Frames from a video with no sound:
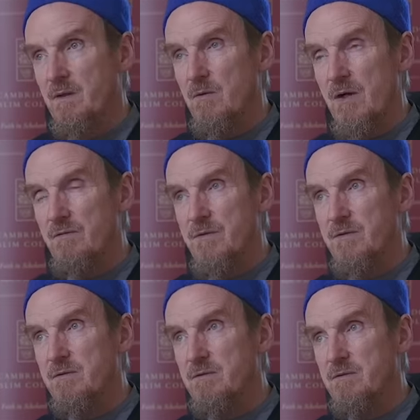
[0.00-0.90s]
You have
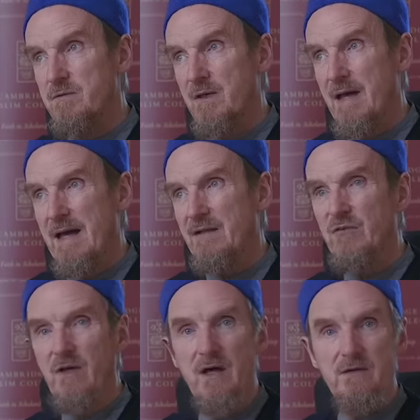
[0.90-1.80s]
this
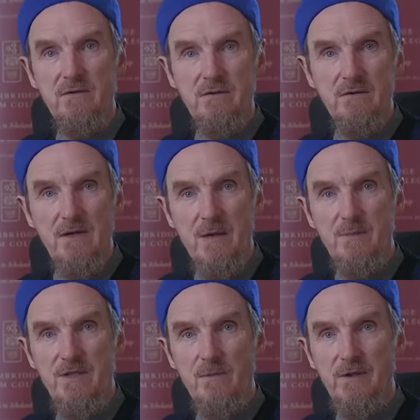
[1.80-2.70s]
anxiety
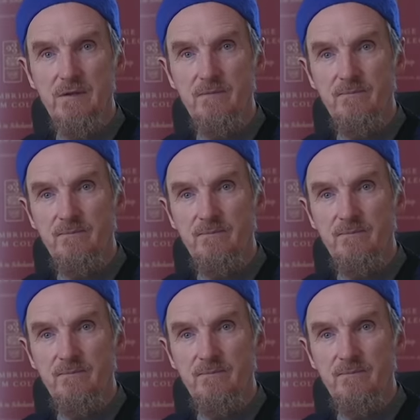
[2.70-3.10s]
epidemic.